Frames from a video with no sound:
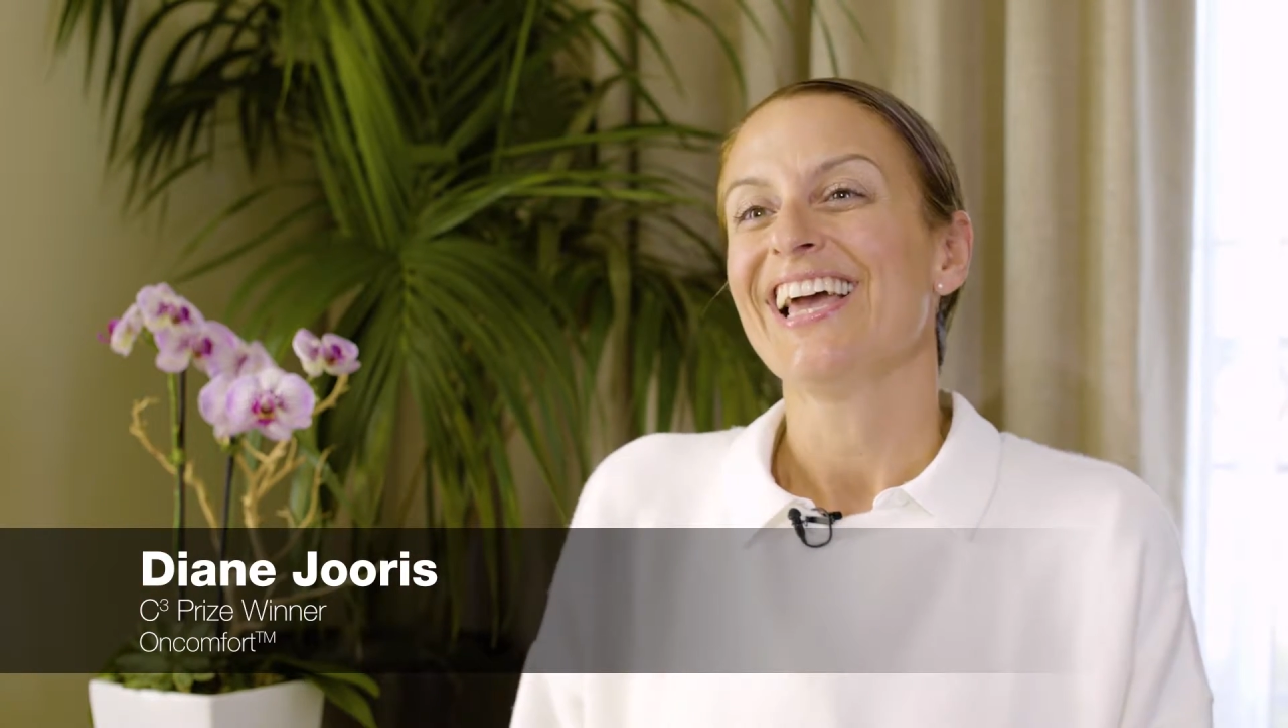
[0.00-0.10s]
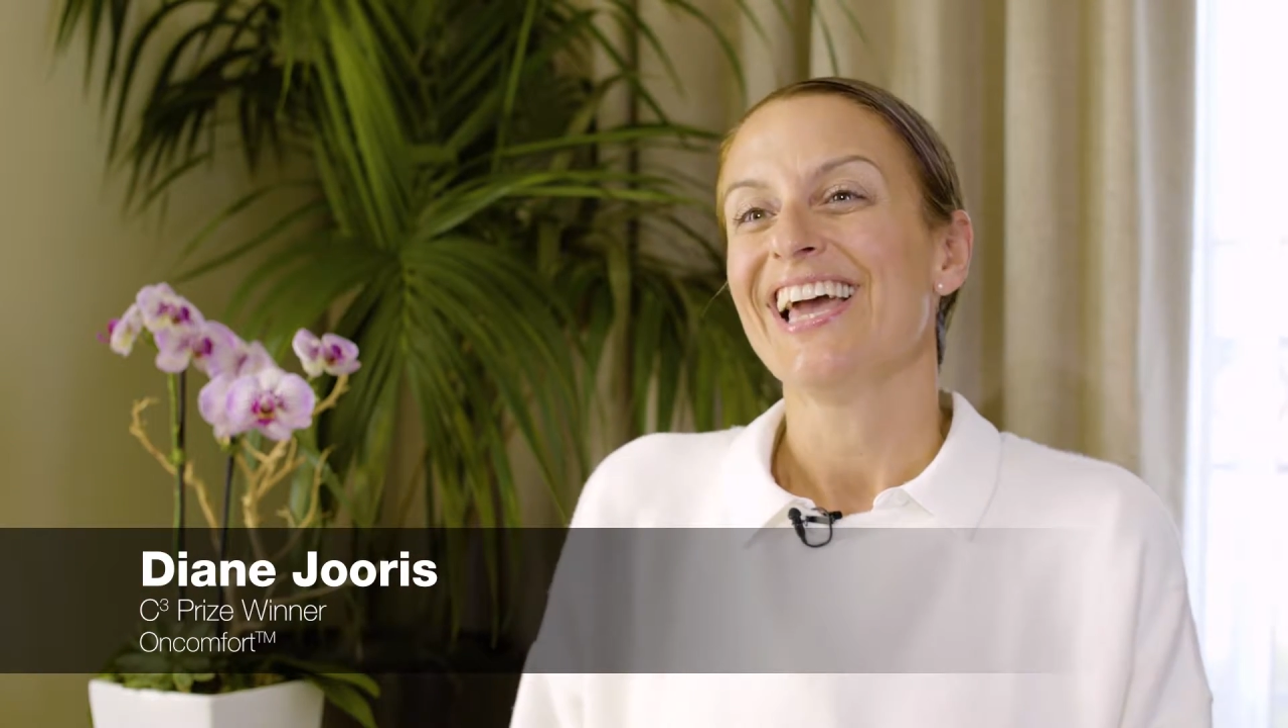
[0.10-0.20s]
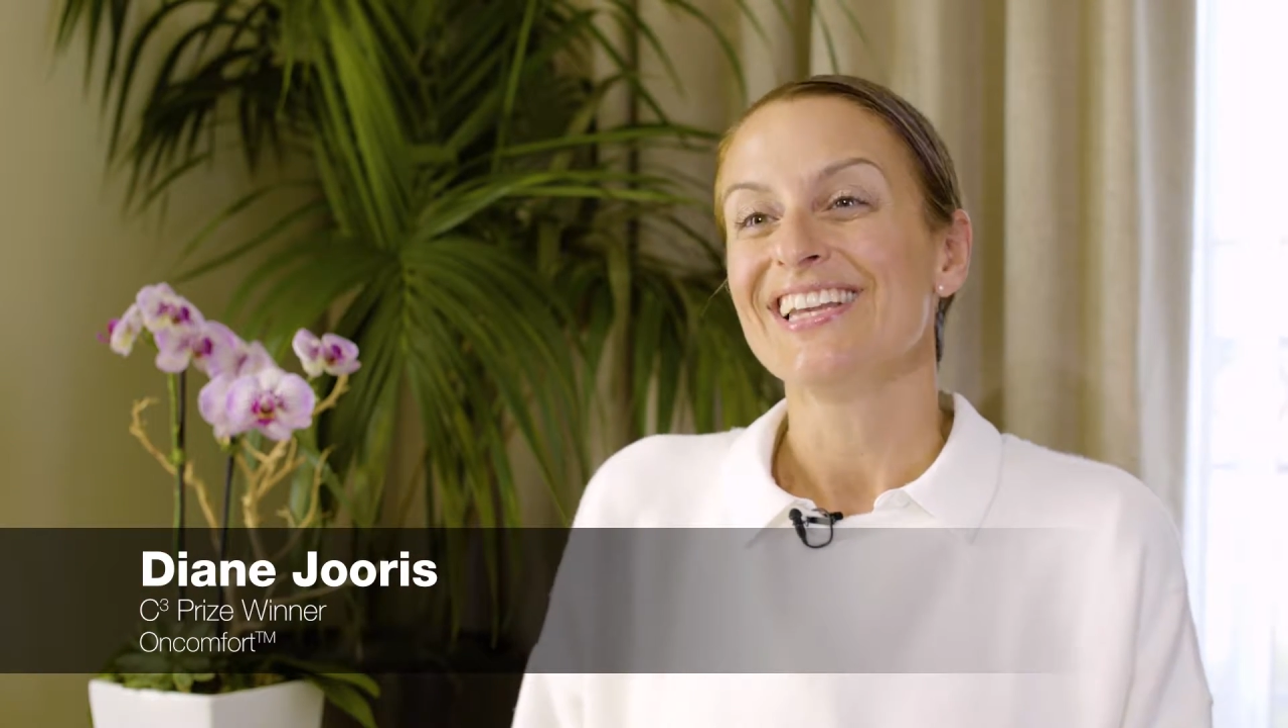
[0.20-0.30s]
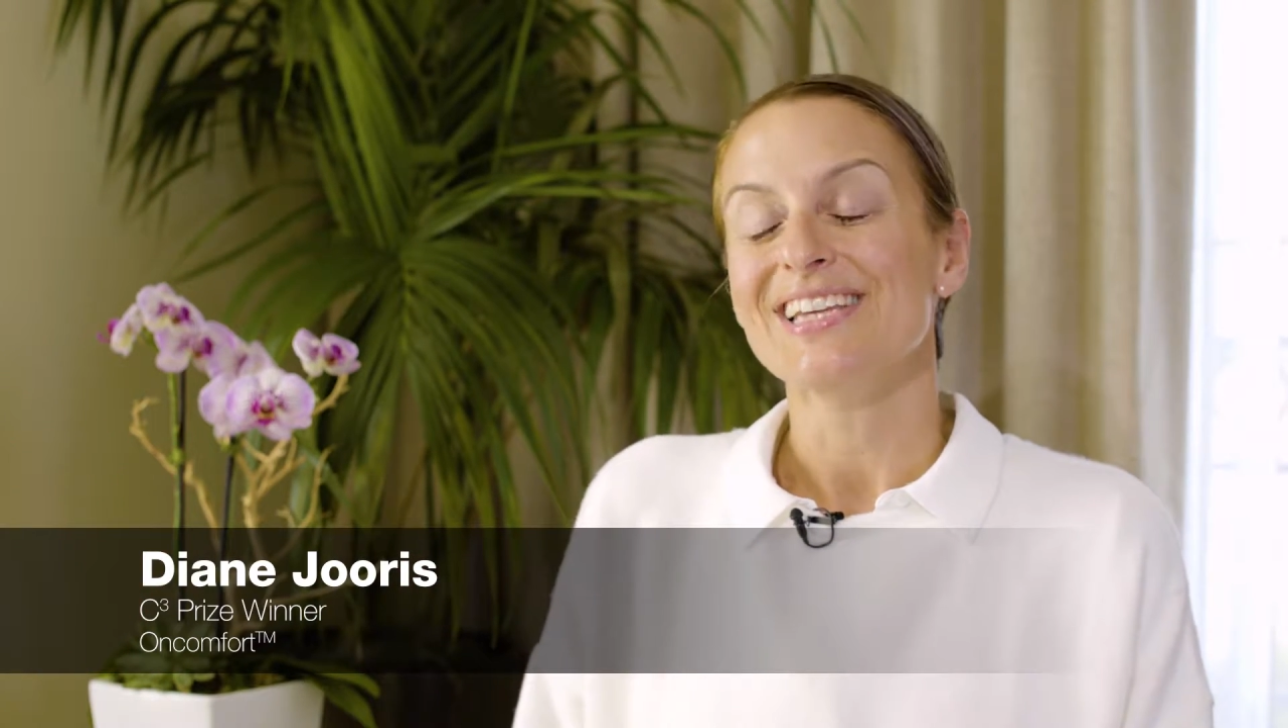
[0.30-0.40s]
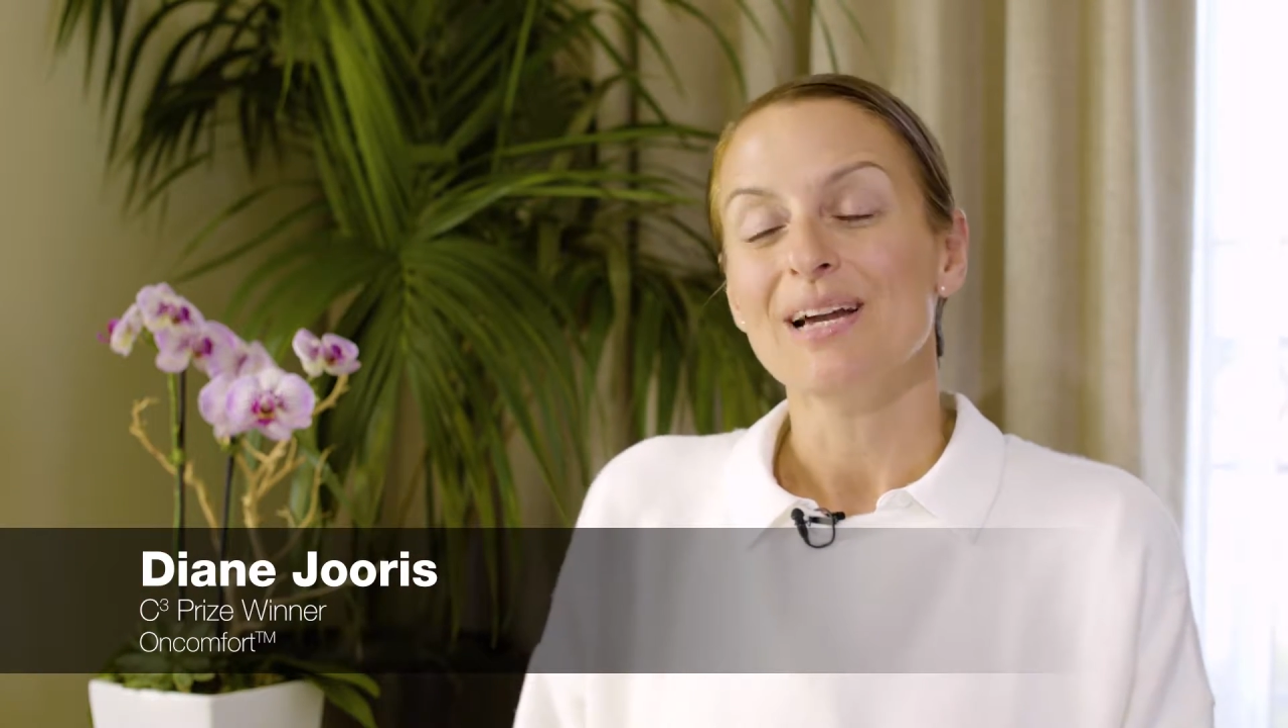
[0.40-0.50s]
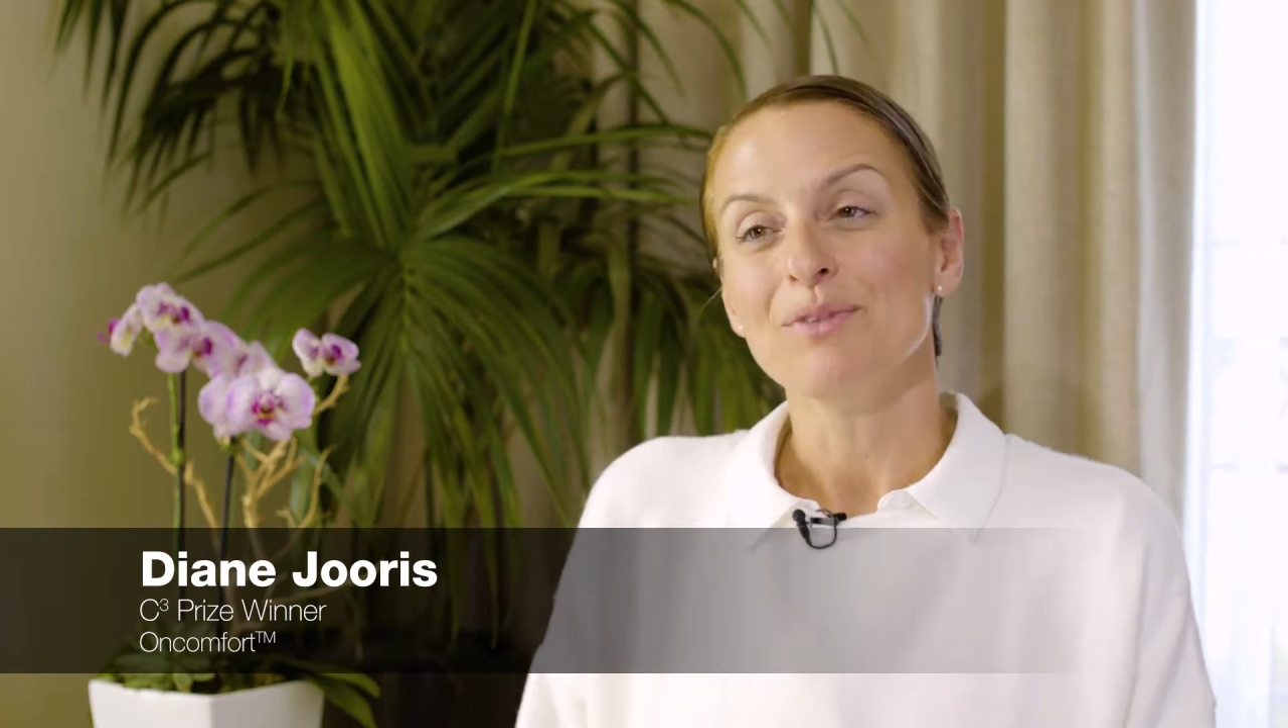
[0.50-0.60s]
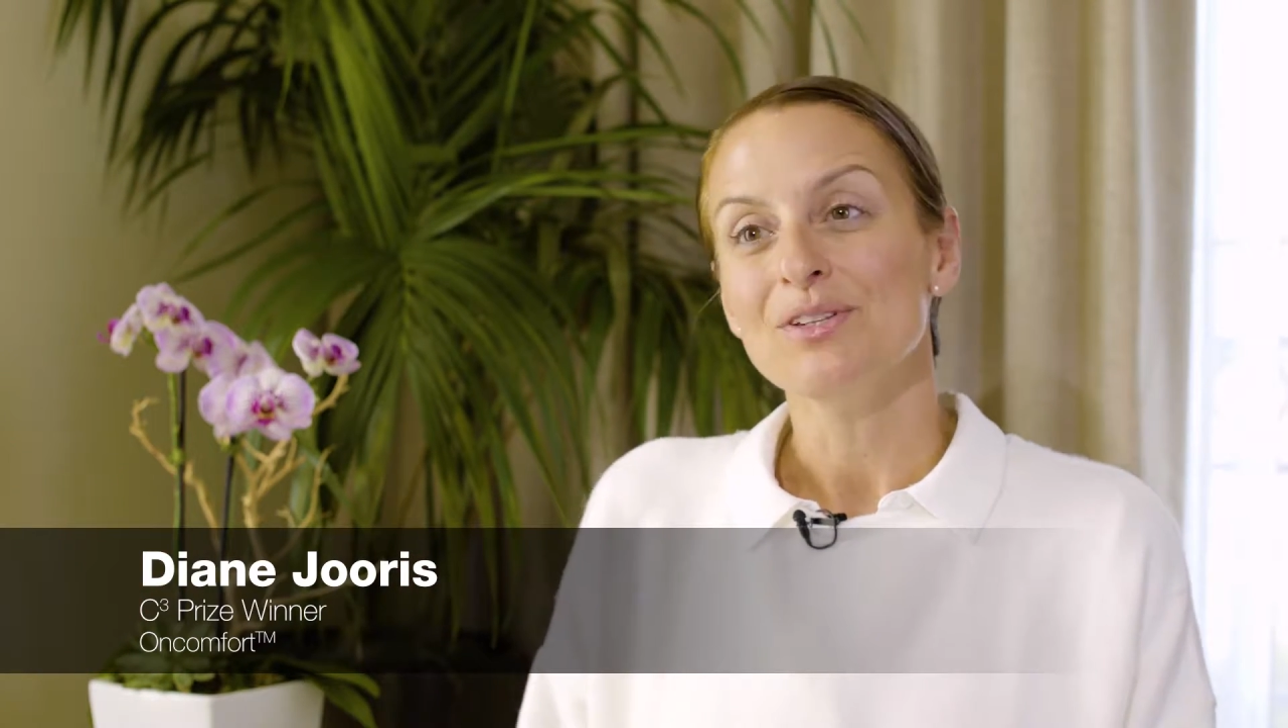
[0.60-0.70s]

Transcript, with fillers: and I'm the